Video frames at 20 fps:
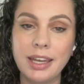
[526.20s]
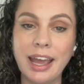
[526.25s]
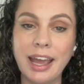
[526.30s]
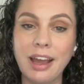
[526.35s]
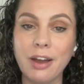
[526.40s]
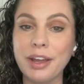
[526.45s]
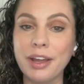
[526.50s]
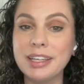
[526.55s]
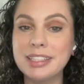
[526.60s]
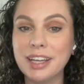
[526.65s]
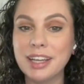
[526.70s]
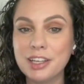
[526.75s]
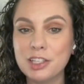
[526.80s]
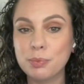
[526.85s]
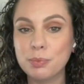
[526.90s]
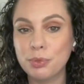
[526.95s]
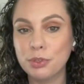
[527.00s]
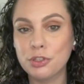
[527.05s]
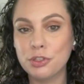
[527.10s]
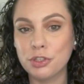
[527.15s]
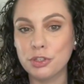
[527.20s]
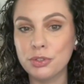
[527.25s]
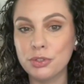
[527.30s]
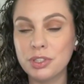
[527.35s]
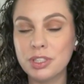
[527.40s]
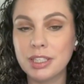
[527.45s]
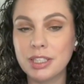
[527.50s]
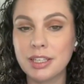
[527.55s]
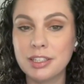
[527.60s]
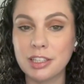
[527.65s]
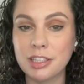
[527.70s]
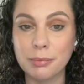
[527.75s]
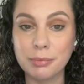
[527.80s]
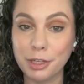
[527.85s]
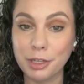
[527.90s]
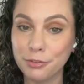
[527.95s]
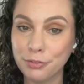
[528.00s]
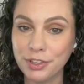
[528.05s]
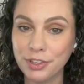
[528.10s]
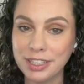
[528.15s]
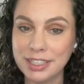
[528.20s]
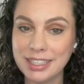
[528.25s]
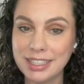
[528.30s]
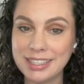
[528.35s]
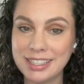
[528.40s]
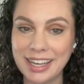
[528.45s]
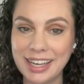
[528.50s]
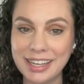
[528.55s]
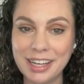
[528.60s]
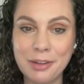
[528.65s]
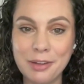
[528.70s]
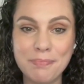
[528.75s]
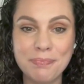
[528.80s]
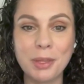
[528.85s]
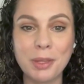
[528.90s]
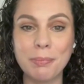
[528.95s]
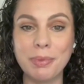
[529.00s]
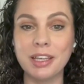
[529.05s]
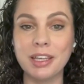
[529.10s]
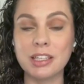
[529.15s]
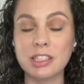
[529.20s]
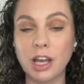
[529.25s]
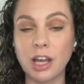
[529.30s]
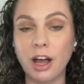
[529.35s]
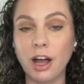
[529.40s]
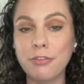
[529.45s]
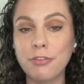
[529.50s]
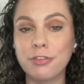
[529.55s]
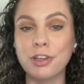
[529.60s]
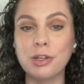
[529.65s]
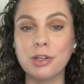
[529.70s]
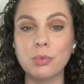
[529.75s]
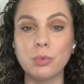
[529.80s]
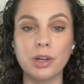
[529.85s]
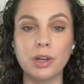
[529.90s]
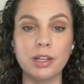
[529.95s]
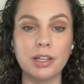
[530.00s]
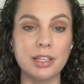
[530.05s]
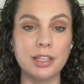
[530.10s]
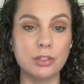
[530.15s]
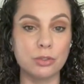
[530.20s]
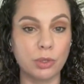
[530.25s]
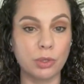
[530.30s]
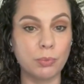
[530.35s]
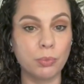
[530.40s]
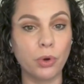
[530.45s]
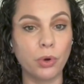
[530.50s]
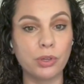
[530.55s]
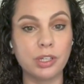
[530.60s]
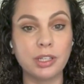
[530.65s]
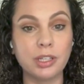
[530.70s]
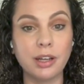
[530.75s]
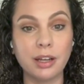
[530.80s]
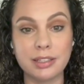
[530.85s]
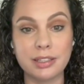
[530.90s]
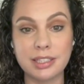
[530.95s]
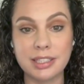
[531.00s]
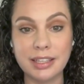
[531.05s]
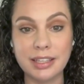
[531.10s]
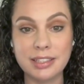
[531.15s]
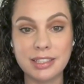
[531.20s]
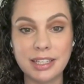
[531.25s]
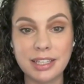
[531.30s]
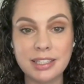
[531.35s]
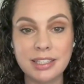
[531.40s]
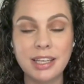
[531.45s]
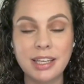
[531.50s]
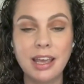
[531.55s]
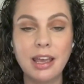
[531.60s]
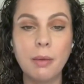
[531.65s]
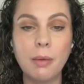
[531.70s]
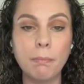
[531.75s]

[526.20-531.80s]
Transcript: Now, it does produce some conflicting data because often what is reported on a census